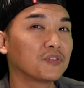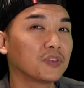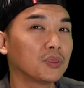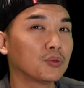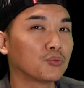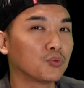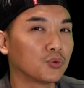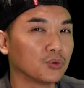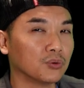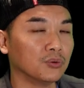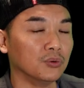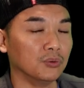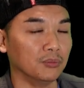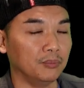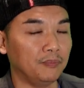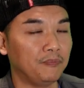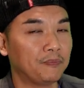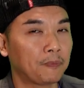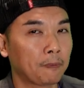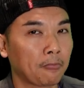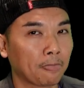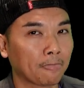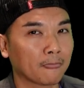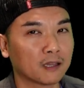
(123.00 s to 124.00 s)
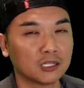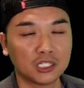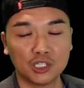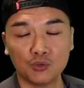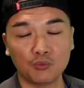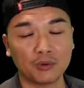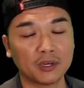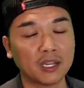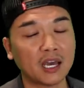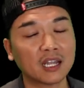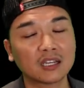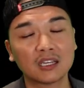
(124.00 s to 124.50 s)
in the room. She
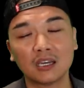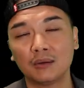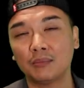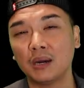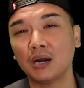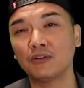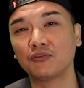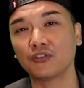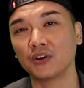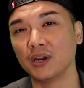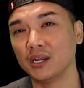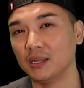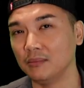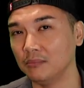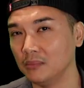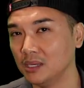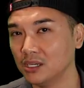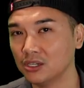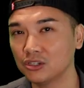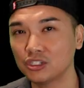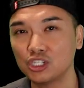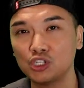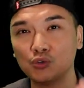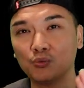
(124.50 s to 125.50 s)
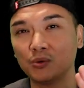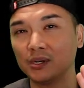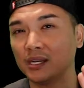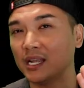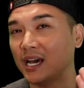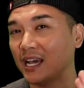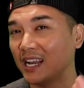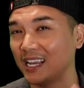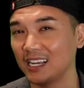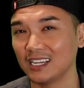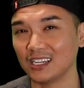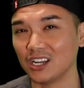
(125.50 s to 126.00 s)
would not come out for any meals. She would
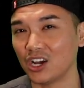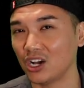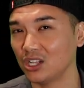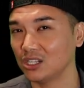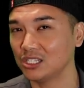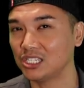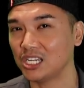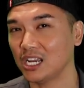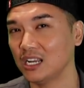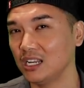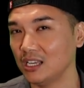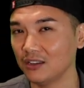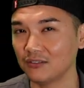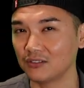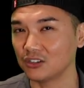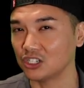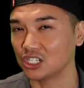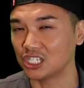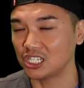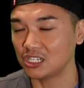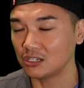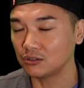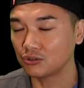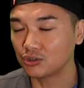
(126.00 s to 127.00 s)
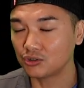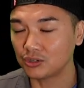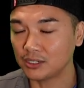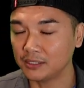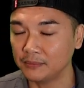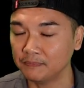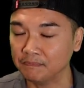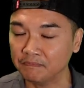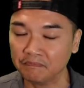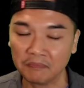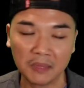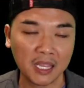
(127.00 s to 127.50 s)
not acknowledge any of her
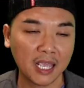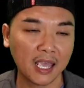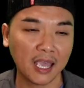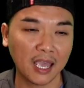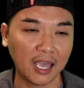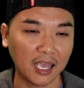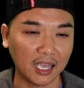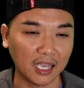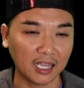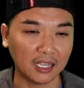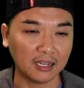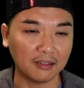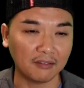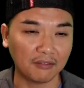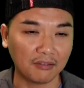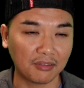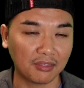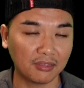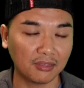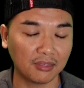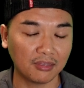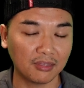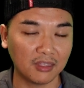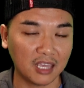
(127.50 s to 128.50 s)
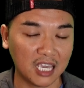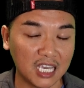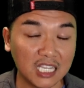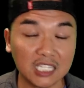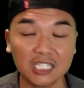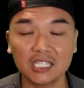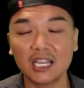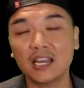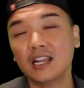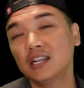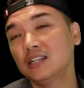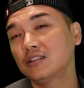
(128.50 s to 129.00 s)
children. And he
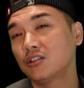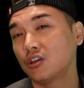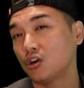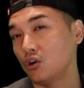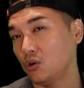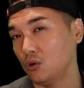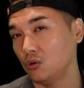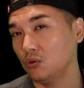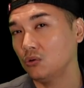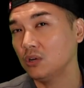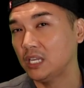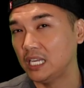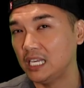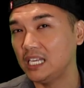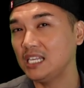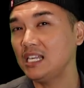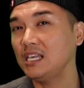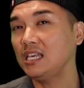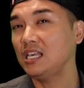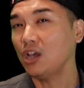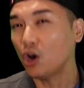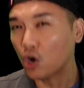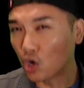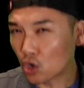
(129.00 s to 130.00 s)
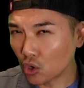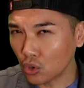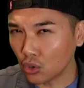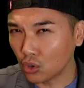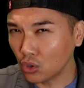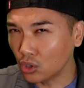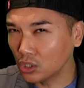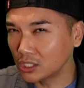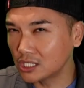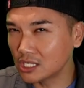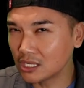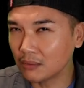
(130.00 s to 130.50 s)
said, though, he
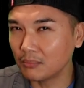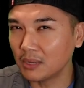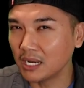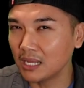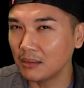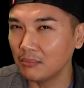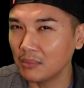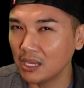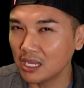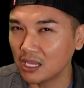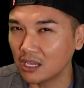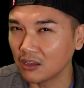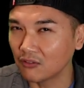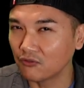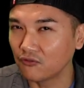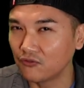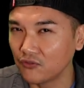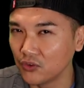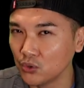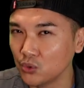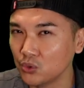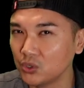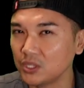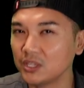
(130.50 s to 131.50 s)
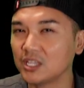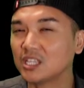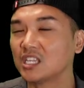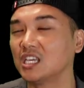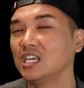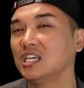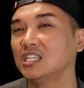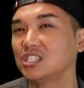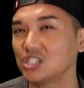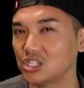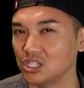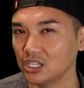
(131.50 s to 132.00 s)
heard somebody making food in the
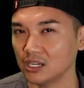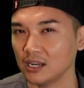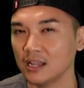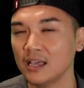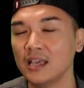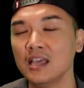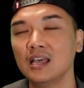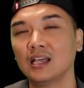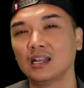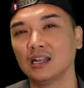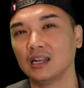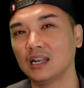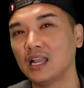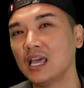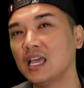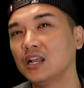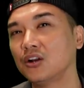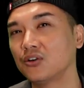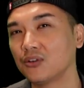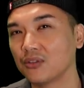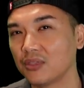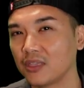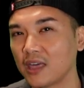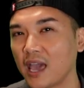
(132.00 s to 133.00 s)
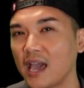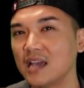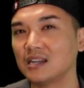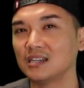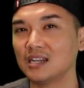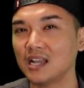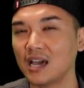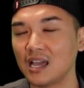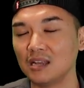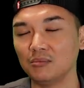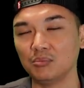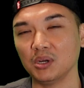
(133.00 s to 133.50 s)
kitchen later that
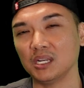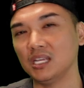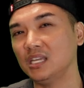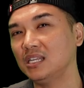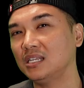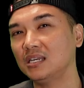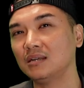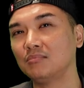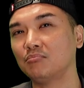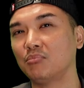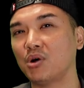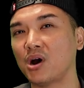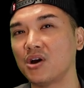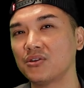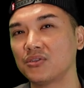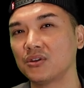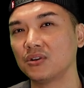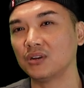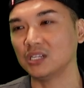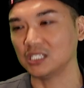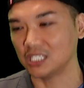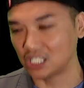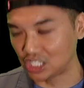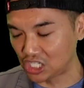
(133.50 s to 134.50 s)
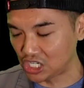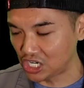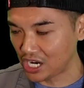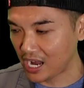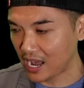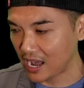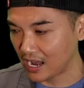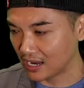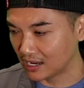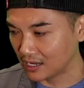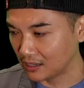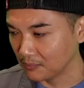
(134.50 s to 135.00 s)
night, but he didn't bother to
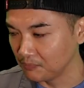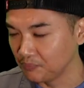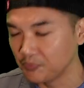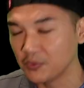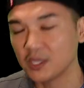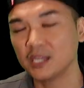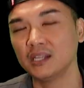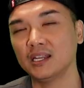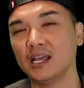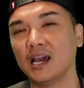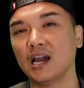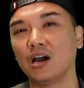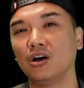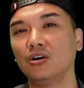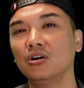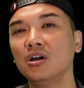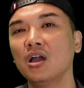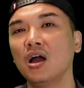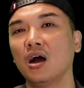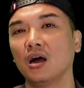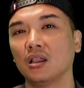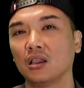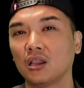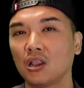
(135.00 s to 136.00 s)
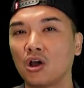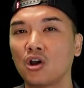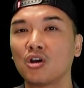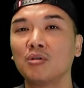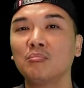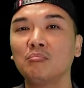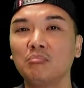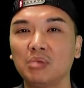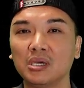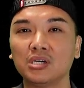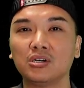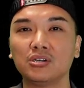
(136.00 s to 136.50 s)
check. Now,
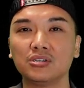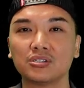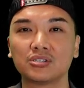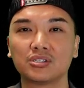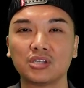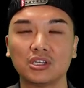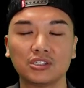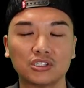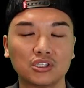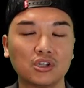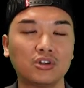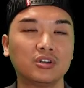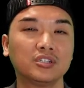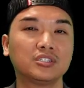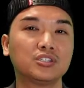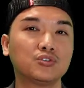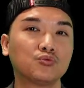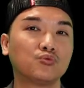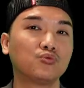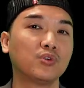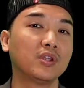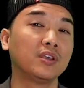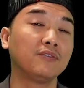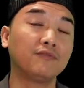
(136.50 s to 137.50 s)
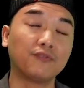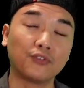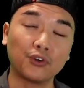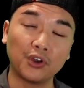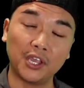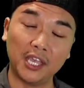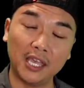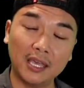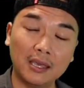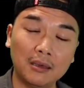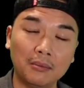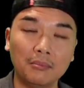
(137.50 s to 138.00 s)
alarm bells started to ring for
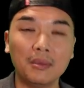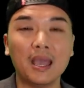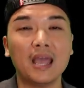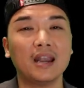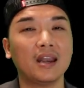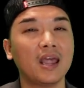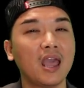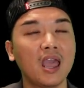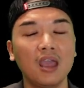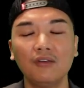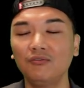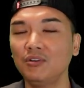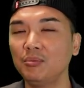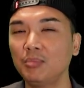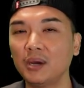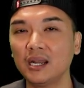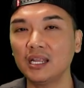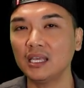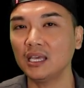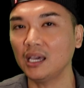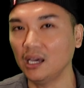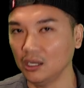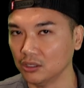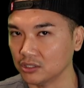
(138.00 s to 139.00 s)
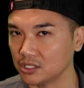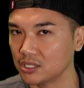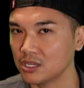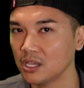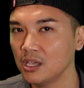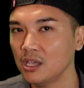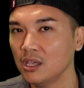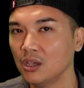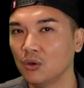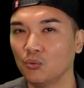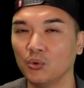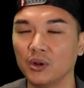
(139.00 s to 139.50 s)
him and everybody else
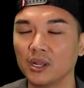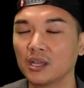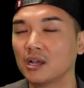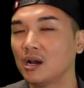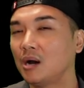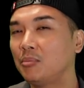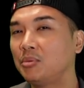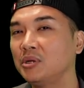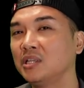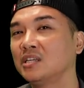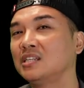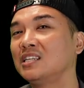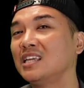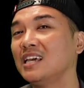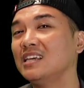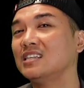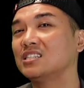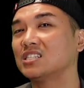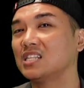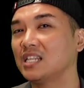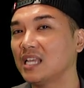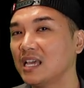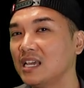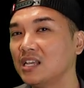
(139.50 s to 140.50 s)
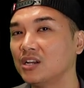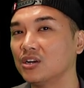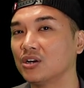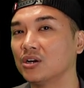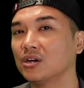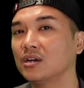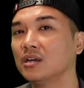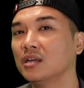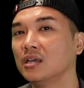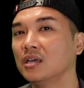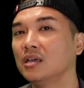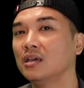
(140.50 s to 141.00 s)
when a couple of days
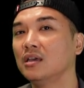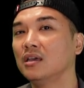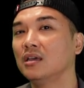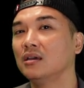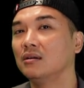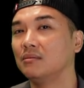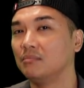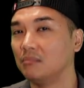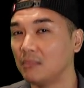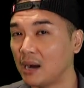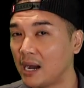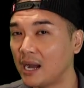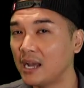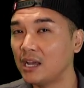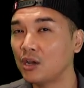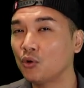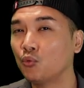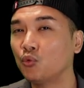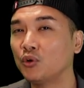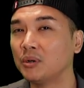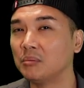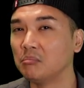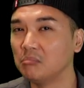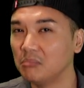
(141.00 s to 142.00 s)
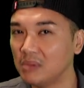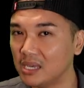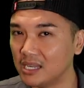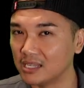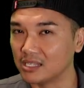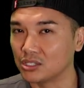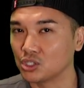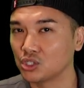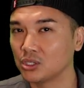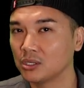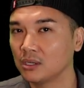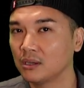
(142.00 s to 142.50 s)
later, Maya would
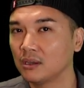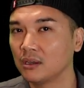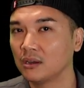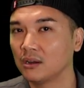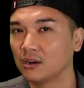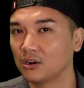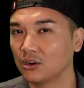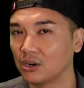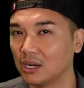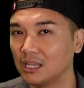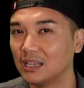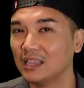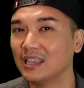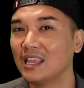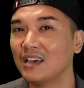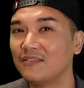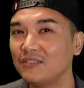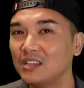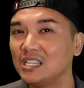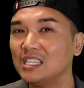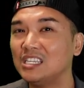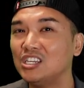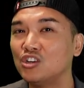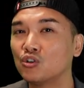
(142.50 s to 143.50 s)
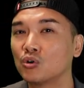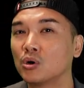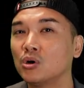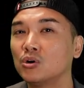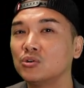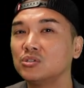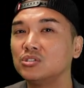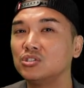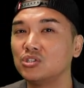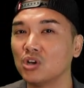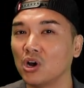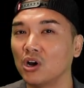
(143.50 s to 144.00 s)
miss her
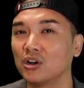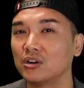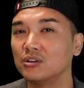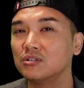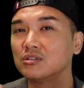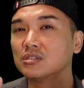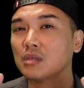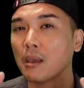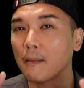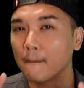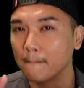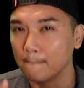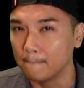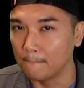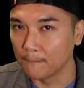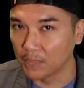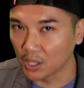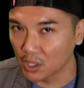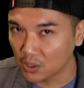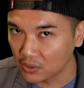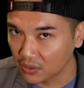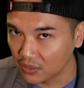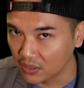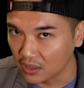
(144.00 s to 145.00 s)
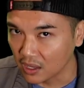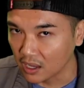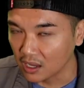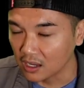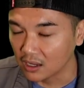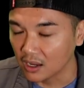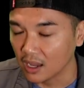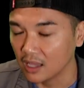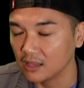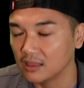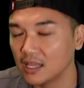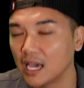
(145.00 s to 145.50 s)
11-year-old daughter's
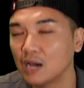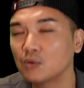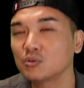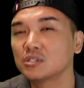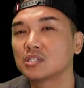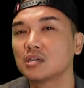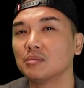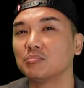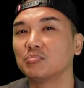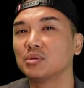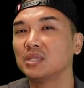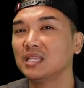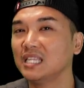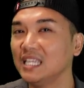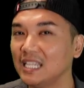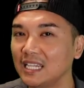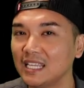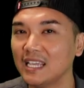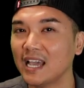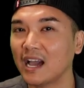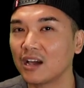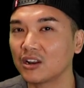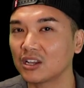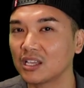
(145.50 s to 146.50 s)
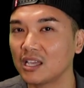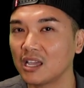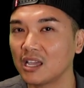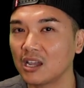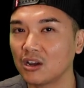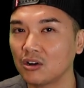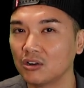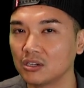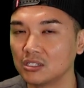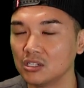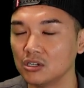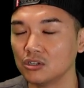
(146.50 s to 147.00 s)
birthday, and that was completely out of
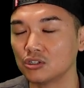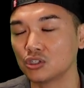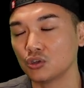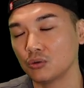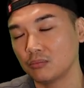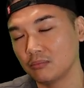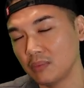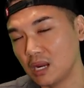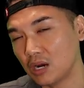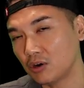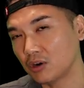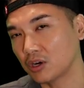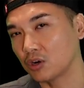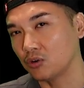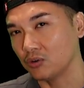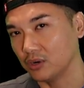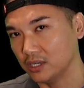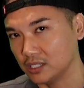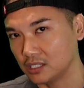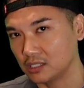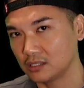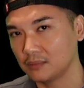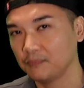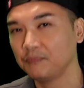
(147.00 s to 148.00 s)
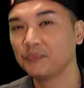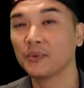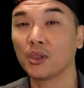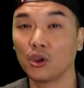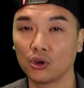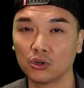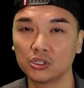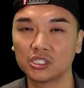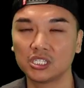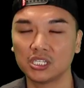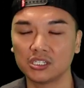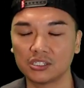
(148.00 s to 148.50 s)
character. So Mary Chris,
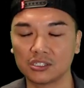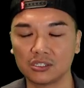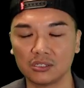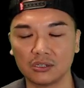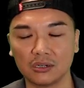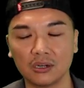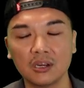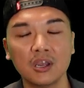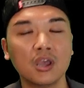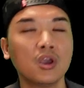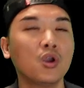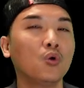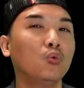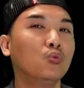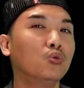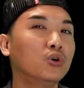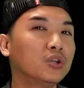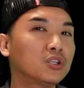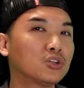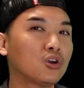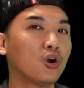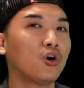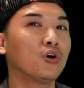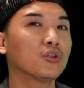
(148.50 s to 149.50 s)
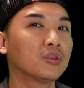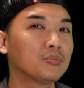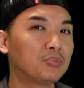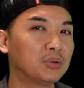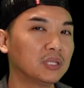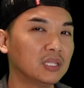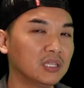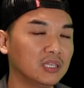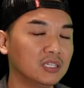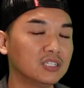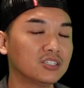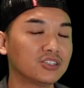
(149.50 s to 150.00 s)
her sister, would call the
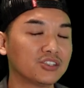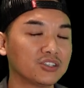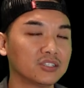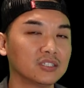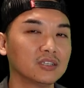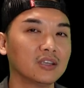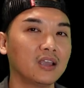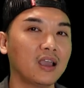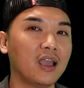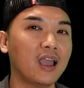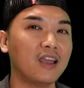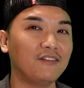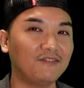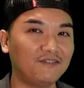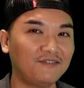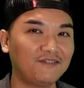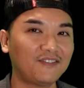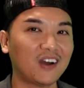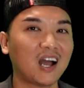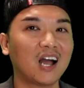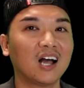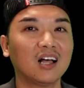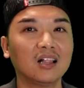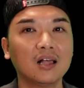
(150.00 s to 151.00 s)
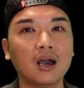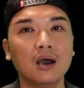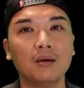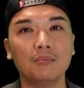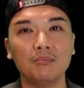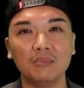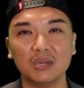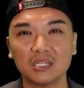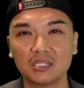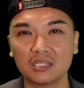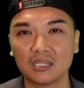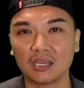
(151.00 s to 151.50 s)
police and file a
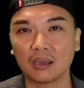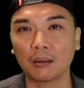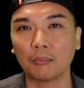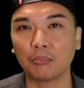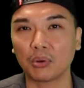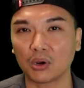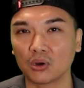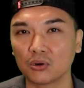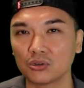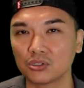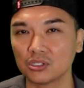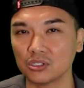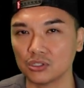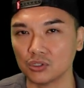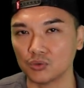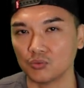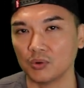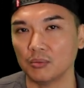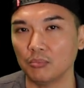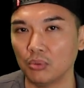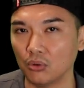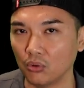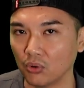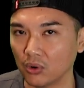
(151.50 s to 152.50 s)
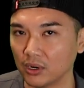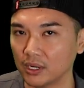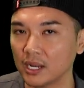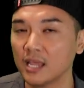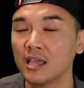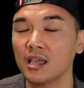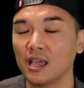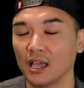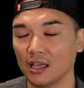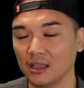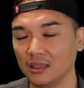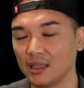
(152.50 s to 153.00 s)
missing persons report,
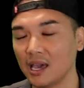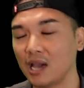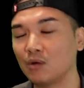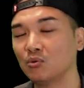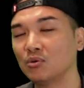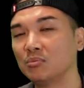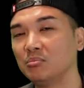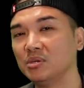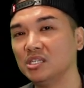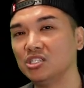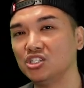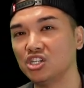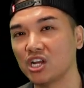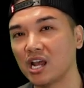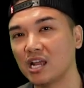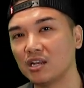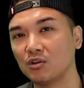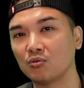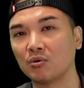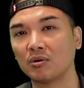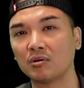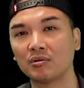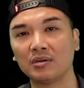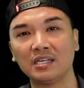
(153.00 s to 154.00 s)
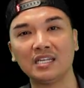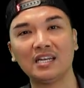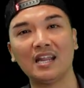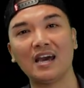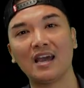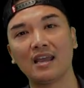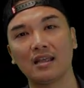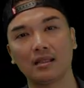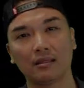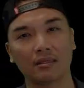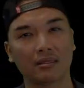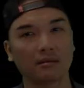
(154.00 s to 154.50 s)
and that would be January
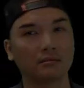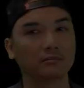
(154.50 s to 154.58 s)
9th.